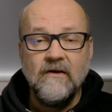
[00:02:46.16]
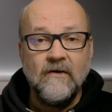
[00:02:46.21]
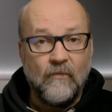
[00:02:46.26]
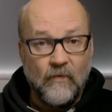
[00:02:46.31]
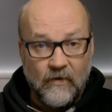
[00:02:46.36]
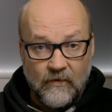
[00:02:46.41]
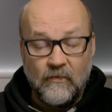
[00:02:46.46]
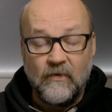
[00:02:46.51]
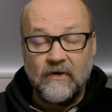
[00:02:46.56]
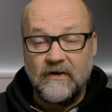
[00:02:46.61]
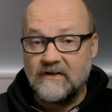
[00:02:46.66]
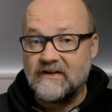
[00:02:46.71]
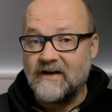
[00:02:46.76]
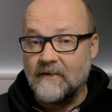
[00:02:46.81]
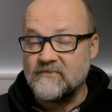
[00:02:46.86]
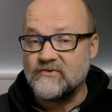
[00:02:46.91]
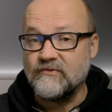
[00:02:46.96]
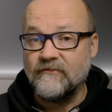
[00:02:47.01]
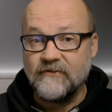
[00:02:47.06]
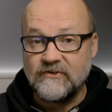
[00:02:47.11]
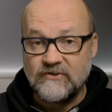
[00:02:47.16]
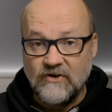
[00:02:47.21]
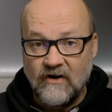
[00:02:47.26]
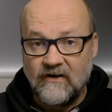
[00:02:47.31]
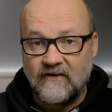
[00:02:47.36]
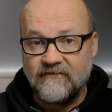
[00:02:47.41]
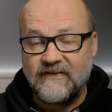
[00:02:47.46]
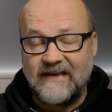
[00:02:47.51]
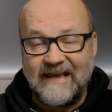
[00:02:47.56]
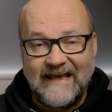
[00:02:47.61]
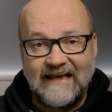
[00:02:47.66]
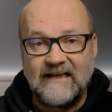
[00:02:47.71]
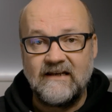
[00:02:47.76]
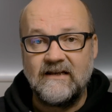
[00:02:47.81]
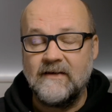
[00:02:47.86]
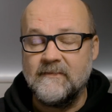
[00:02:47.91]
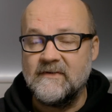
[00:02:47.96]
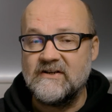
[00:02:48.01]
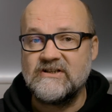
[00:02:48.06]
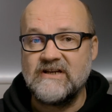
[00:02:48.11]
when it comes to photography and
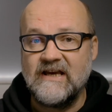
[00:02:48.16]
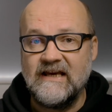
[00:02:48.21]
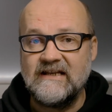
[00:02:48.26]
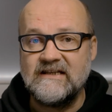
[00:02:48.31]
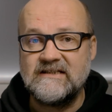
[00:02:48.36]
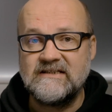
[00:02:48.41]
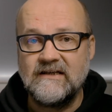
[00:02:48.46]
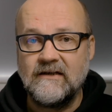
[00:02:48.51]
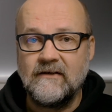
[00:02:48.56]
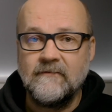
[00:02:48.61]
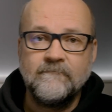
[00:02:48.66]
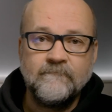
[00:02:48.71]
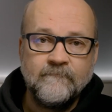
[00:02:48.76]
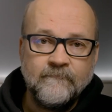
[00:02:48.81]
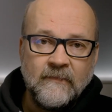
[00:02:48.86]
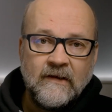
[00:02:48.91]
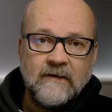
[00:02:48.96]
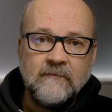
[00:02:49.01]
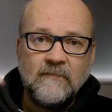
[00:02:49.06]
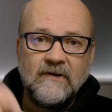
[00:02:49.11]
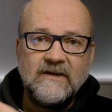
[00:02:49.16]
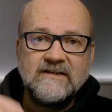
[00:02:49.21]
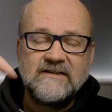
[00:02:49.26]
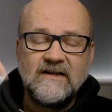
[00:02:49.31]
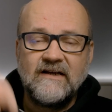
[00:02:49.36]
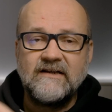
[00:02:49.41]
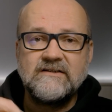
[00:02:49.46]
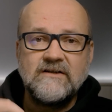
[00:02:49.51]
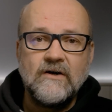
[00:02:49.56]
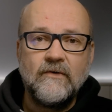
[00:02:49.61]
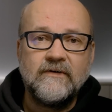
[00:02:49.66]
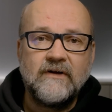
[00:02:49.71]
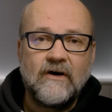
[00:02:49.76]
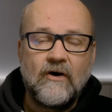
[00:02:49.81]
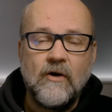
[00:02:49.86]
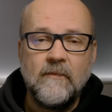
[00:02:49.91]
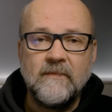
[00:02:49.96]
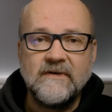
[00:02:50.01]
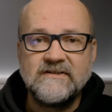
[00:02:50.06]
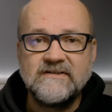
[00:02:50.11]
image editing? please let us know in the
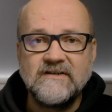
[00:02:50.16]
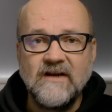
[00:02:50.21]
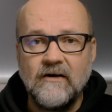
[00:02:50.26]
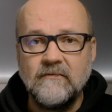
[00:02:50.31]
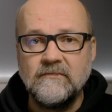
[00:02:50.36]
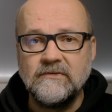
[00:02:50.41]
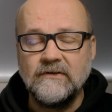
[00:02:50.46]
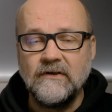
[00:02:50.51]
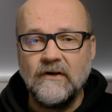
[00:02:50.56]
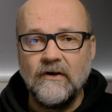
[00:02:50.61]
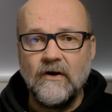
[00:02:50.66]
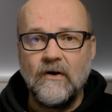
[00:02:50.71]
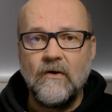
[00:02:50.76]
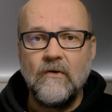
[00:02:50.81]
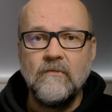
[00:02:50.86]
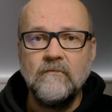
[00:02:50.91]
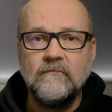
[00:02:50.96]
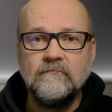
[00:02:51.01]
comments down below.